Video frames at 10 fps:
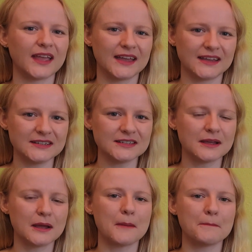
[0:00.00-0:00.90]
And
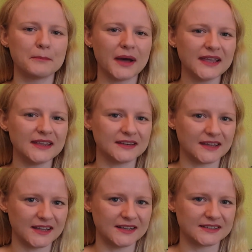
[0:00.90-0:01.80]

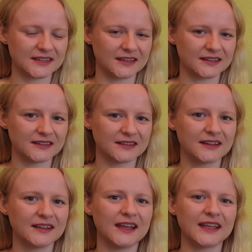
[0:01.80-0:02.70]
meine Eltern,
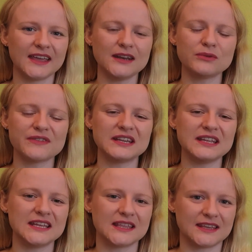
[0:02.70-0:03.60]
again with an
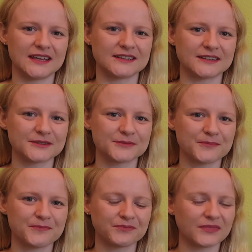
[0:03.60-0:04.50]
E at the end.
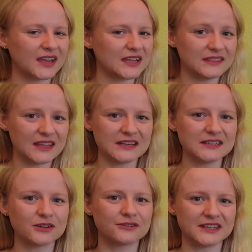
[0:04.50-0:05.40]
And that
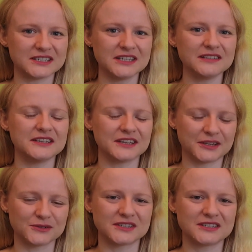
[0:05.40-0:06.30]
is already the
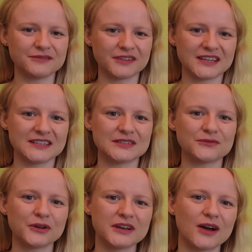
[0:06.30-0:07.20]
accusative case
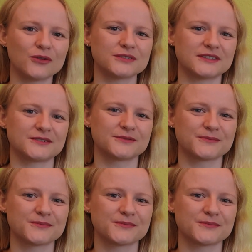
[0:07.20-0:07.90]
for nouns.